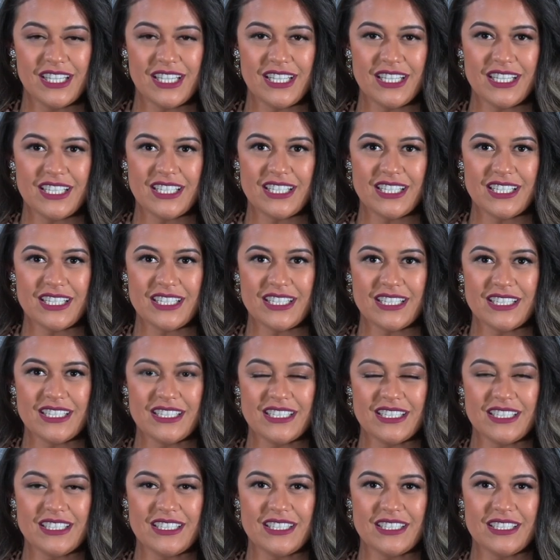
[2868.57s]

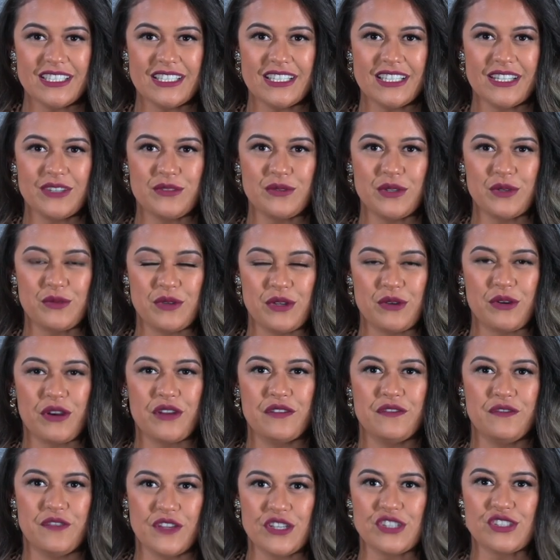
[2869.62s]
when we were
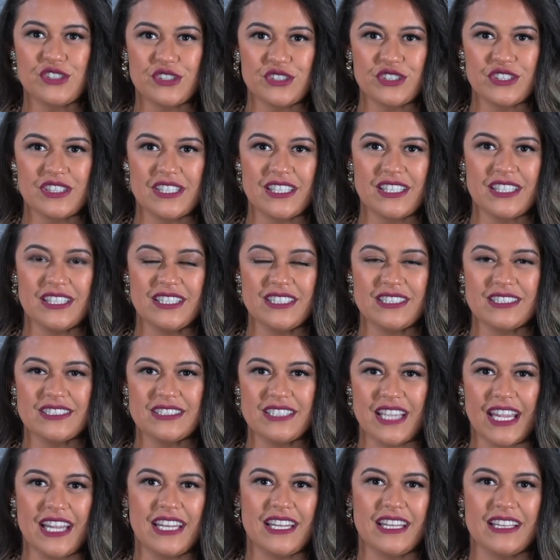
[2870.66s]
officially
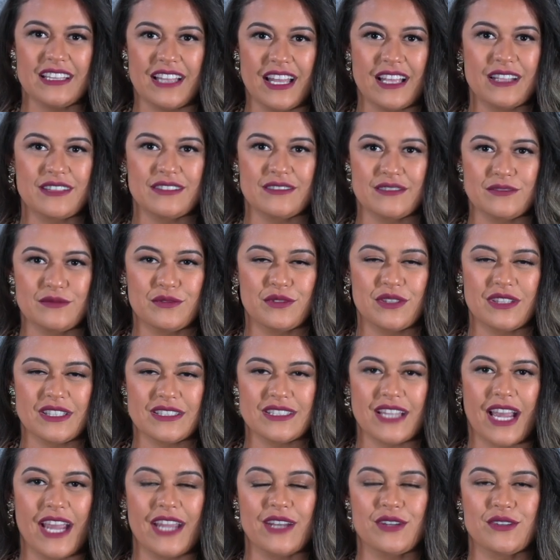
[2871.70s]
dating, like with the
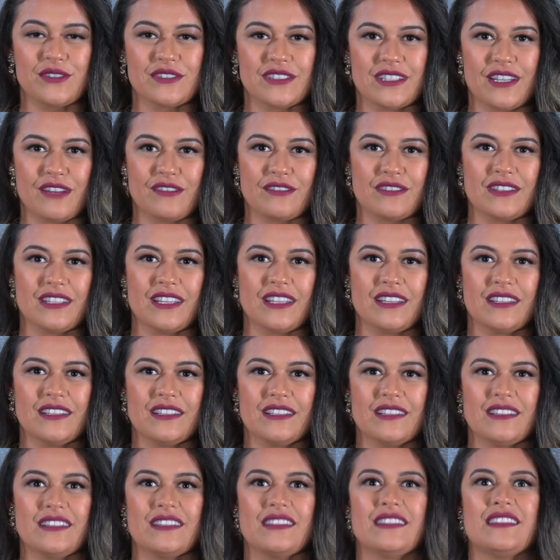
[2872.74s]
titles and
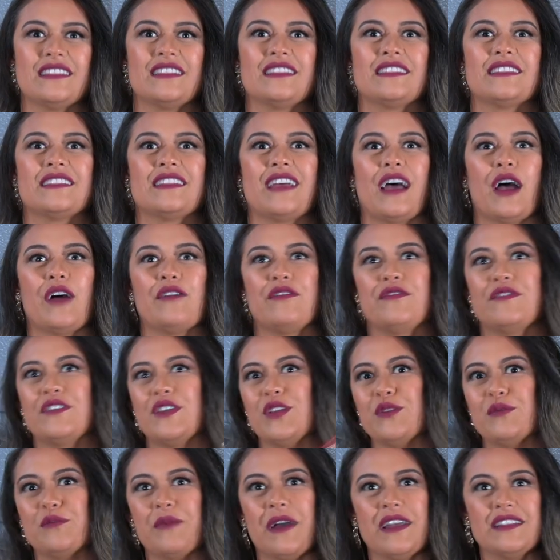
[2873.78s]
everything, a
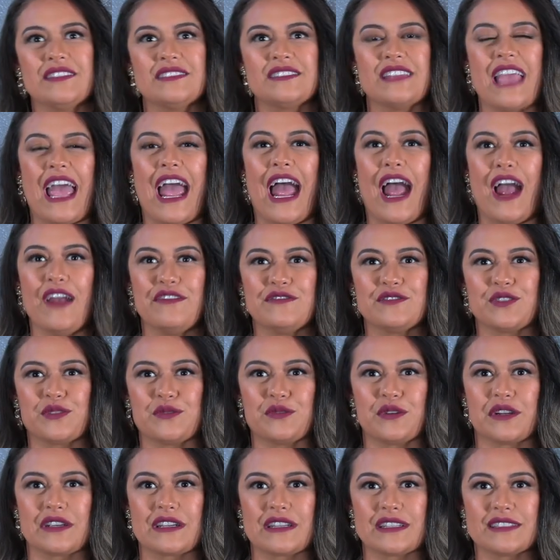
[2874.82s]
few months
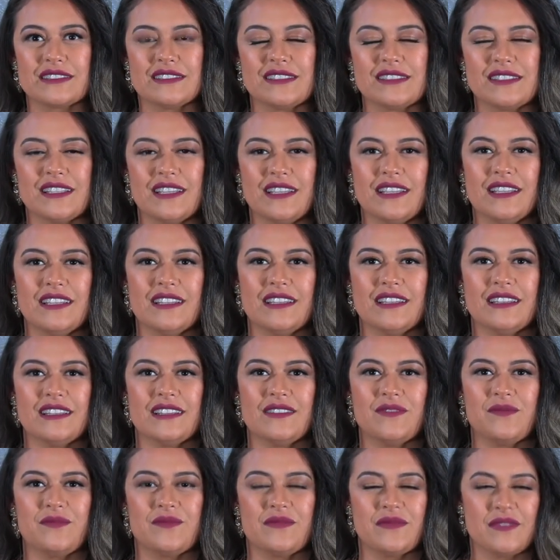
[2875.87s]
afterwards,
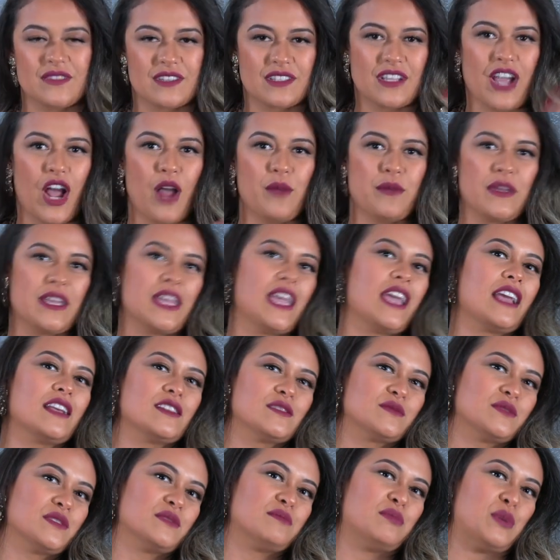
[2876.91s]
Common
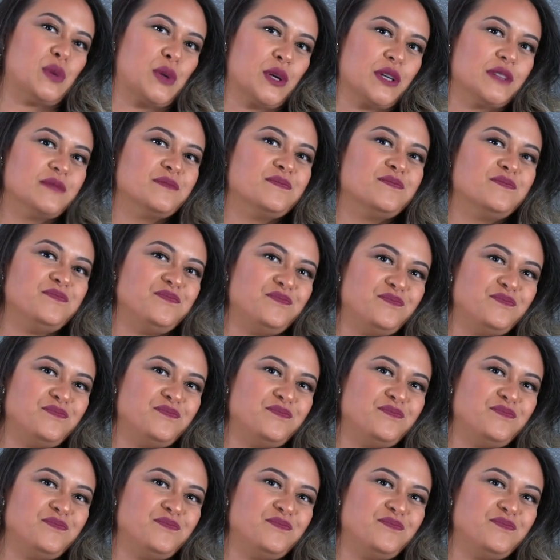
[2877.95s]
Kings was born.